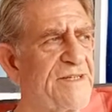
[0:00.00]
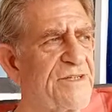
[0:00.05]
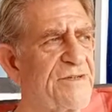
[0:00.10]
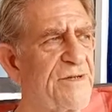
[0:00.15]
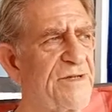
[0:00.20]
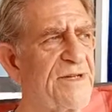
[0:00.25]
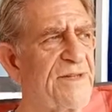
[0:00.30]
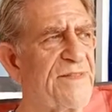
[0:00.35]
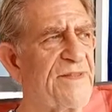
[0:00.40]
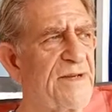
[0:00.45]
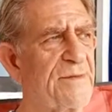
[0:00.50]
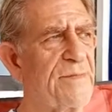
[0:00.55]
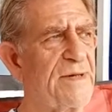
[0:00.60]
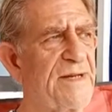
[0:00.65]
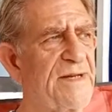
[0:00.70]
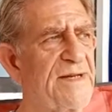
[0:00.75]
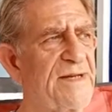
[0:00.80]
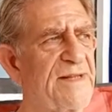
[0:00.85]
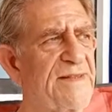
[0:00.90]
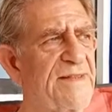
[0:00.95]
Trying to think
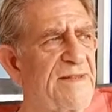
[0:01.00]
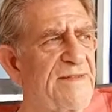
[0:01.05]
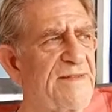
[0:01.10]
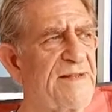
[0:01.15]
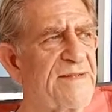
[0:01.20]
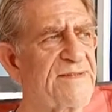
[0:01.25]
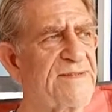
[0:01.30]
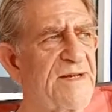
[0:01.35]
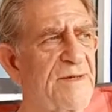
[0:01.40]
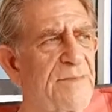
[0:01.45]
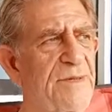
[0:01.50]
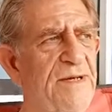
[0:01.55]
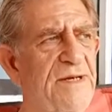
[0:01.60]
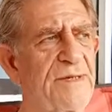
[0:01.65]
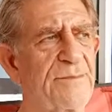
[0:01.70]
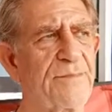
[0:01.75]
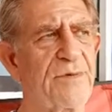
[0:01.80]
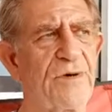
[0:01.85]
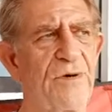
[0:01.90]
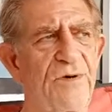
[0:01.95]
about anything that's coming
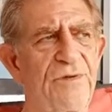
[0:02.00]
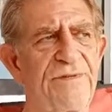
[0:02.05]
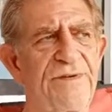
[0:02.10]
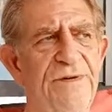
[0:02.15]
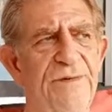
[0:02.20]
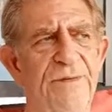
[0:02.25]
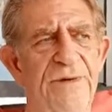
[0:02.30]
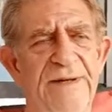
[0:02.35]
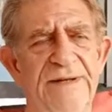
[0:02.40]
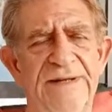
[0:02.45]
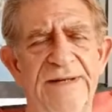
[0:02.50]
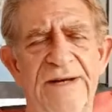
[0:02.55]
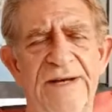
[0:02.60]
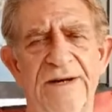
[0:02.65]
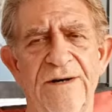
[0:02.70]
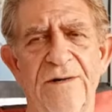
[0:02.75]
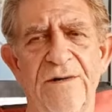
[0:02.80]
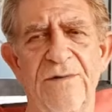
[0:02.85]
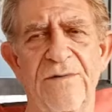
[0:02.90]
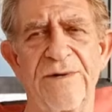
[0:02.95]
up. COVID right
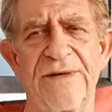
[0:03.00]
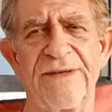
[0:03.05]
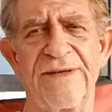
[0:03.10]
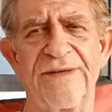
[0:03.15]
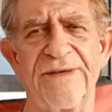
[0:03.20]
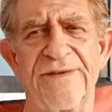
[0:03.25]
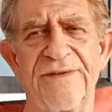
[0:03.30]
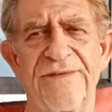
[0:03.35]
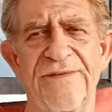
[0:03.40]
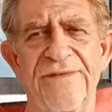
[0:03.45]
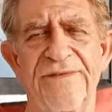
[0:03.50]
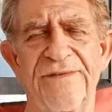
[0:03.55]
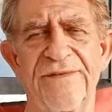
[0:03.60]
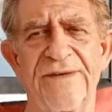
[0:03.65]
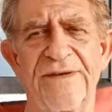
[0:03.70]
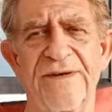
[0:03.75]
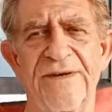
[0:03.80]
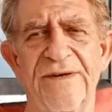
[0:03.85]
now is,